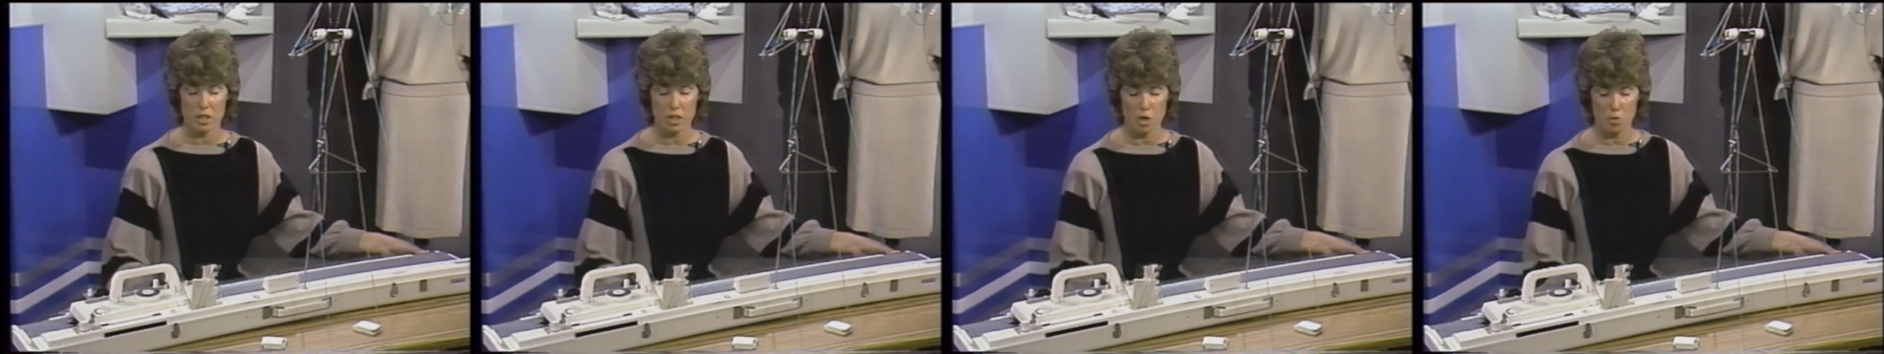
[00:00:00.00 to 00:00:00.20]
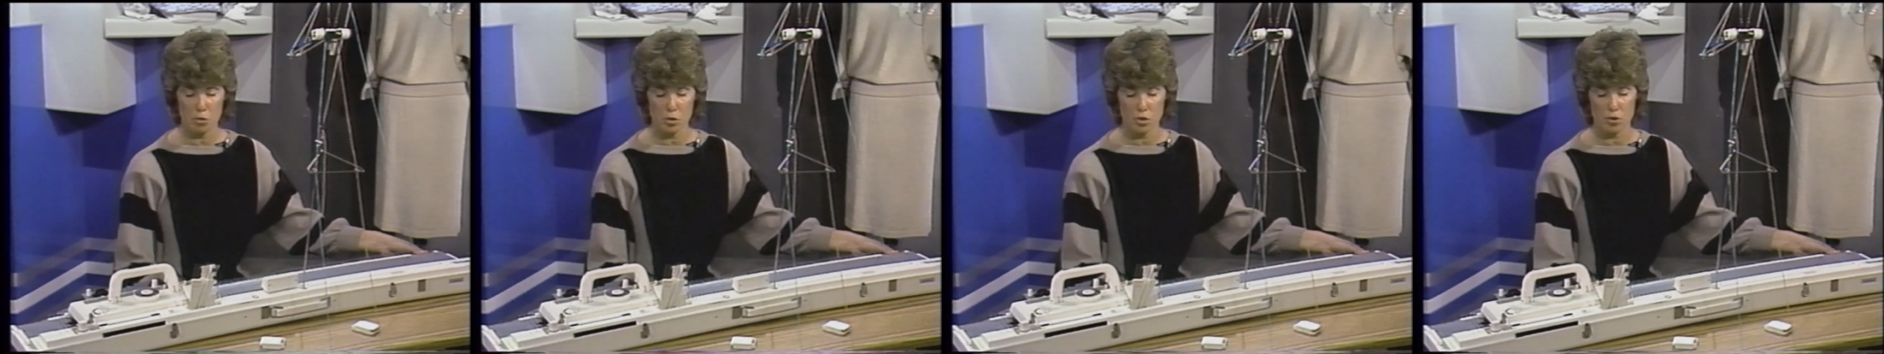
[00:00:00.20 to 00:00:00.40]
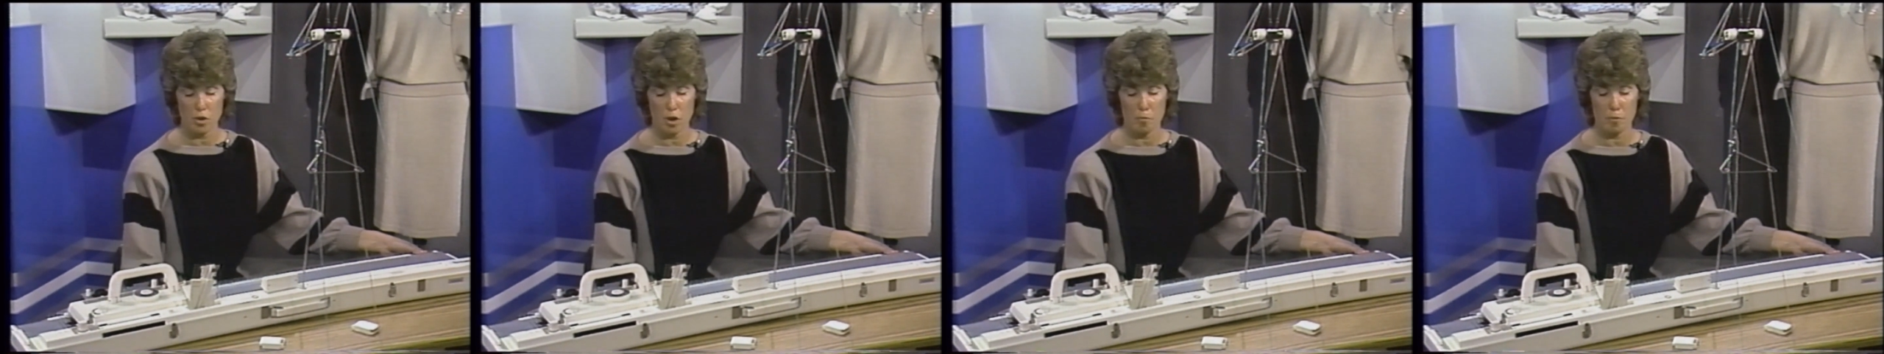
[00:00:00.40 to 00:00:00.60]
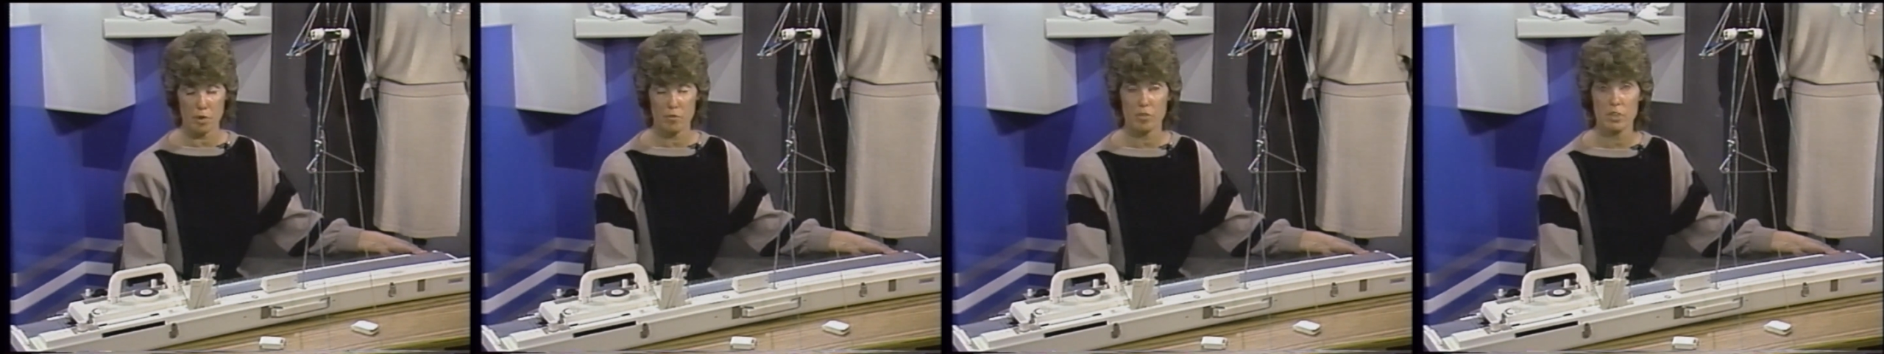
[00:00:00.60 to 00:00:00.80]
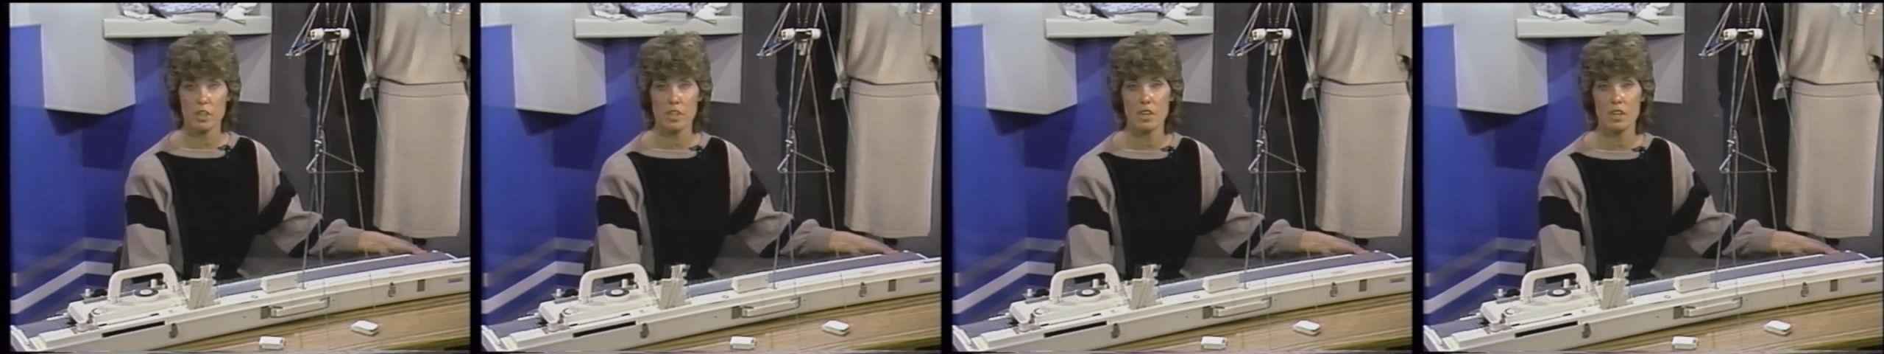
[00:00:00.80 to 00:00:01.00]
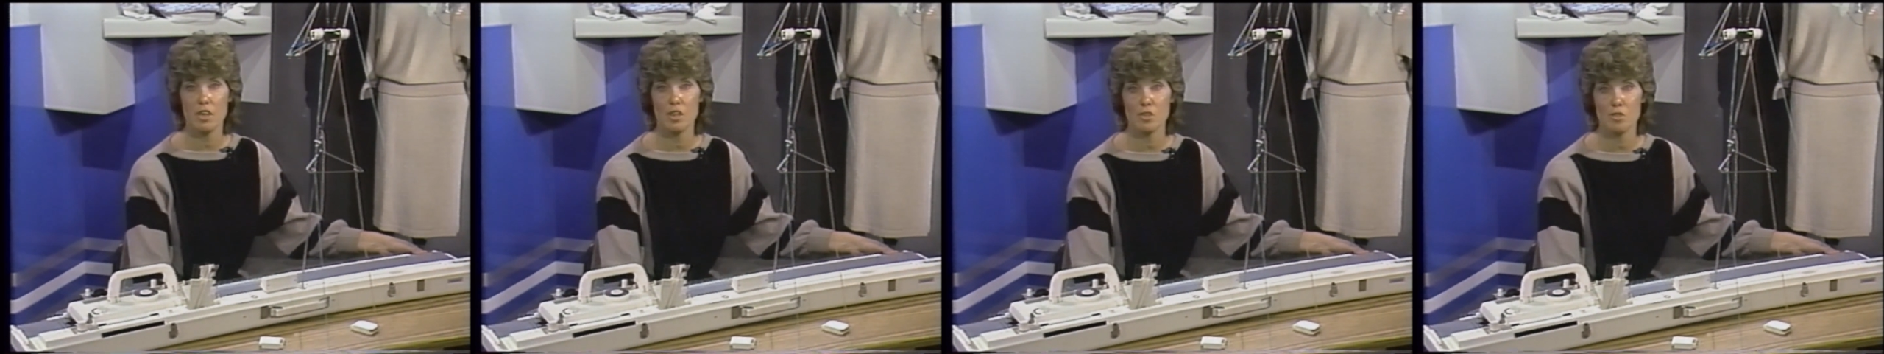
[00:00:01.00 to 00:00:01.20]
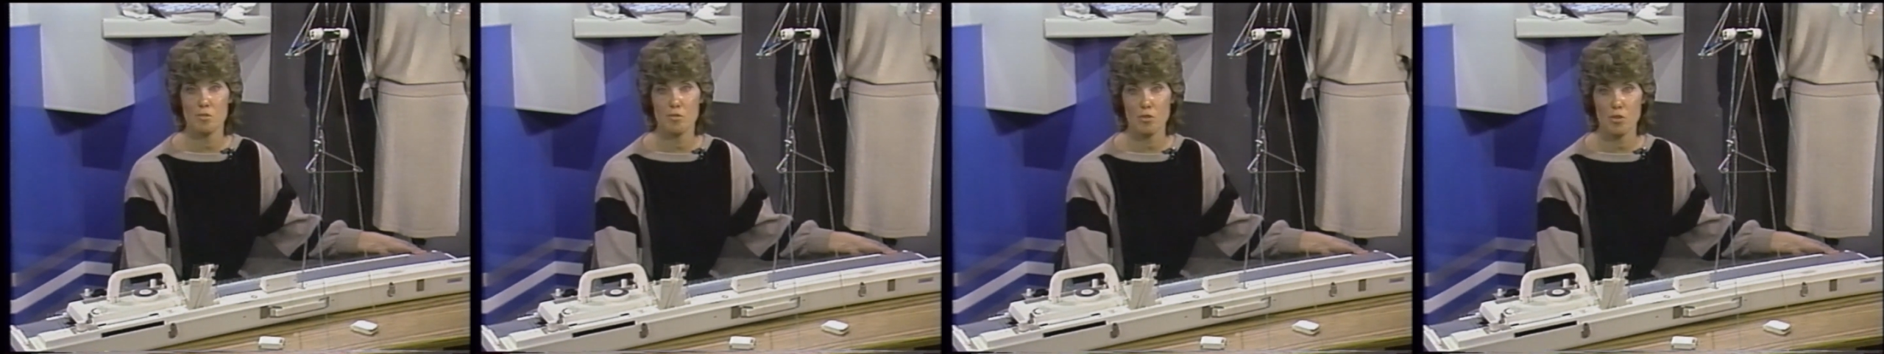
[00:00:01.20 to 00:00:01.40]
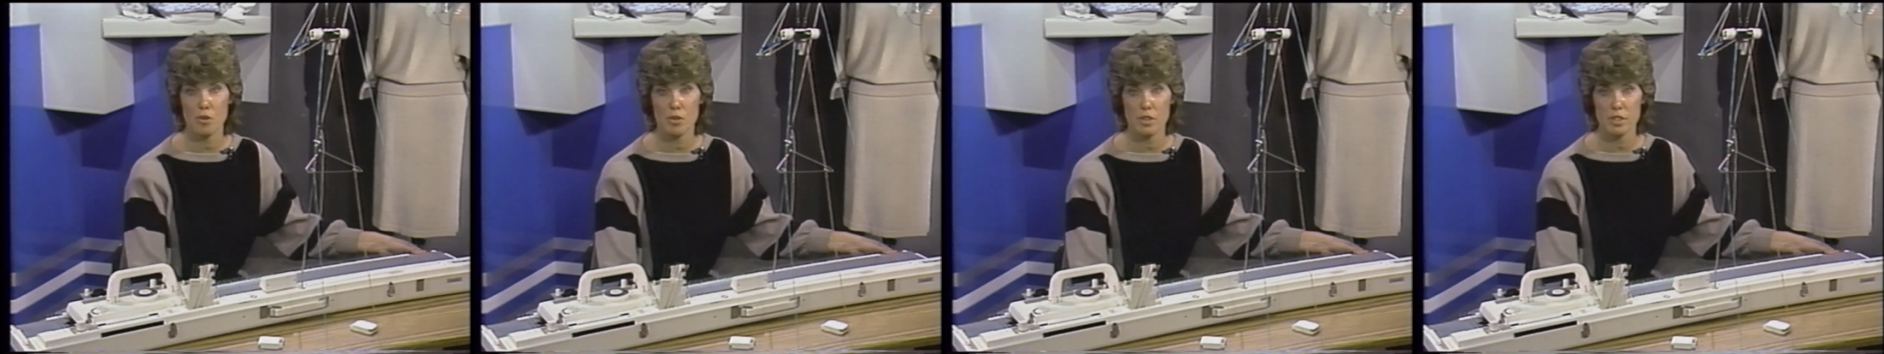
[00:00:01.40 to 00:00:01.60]
I would drop everything on the
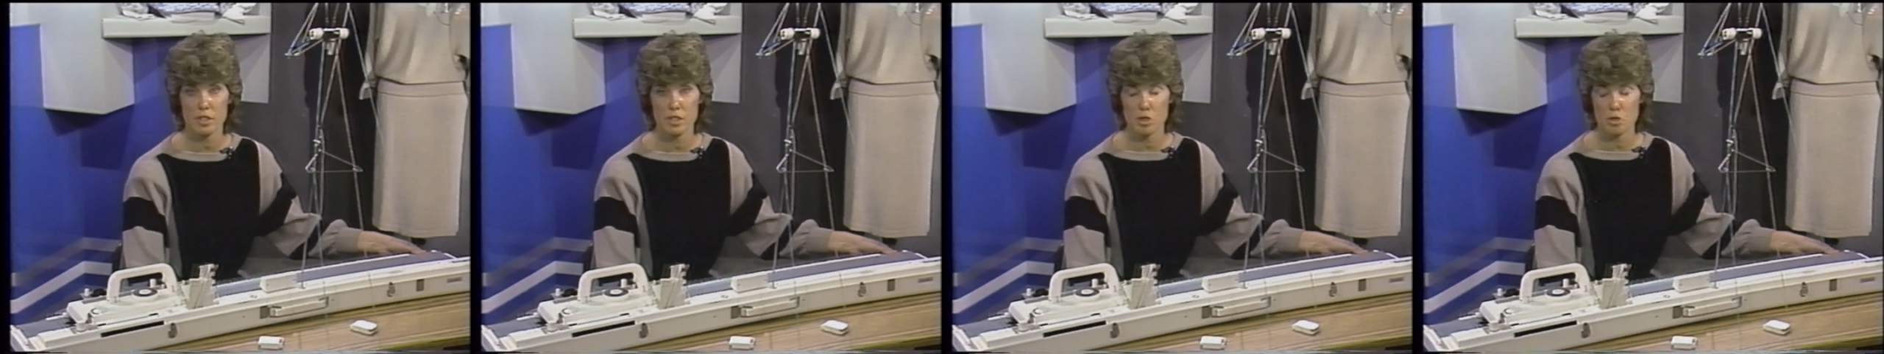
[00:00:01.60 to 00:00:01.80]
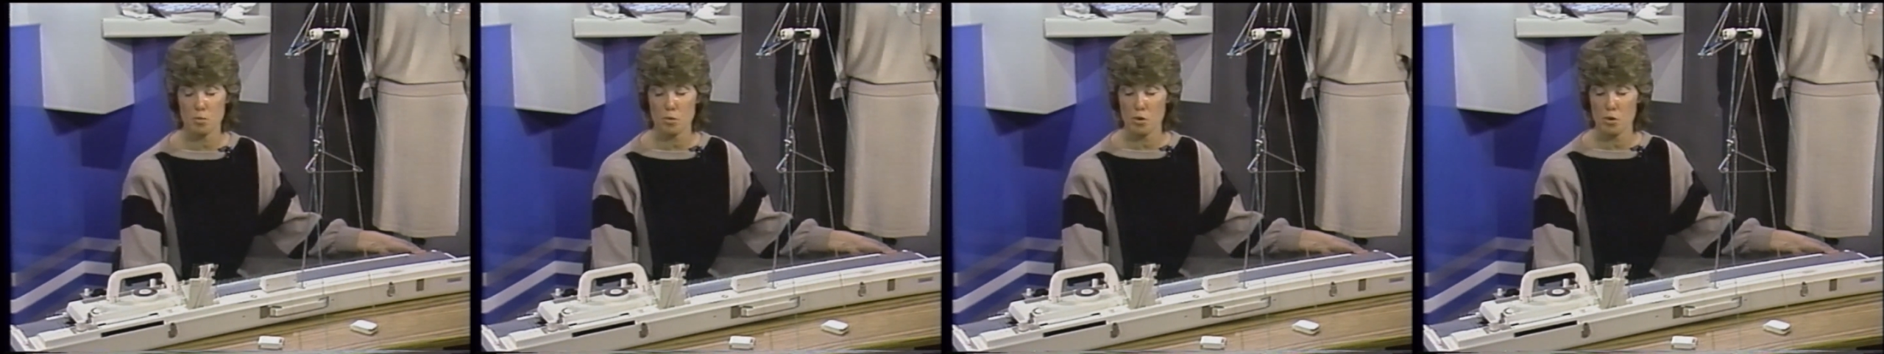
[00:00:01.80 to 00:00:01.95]
floor at this